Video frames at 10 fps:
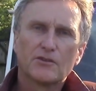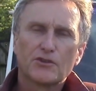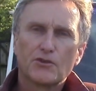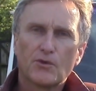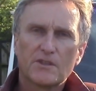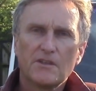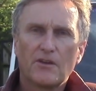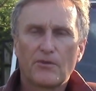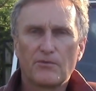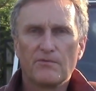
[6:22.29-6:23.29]
or
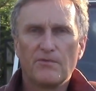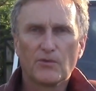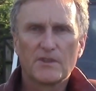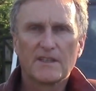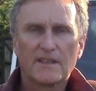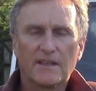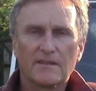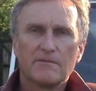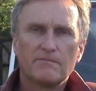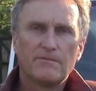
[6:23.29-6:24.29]
shortened through faulting
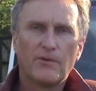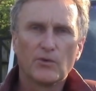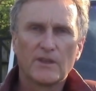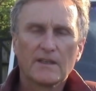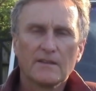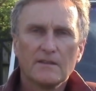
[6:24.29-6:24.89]
and folding.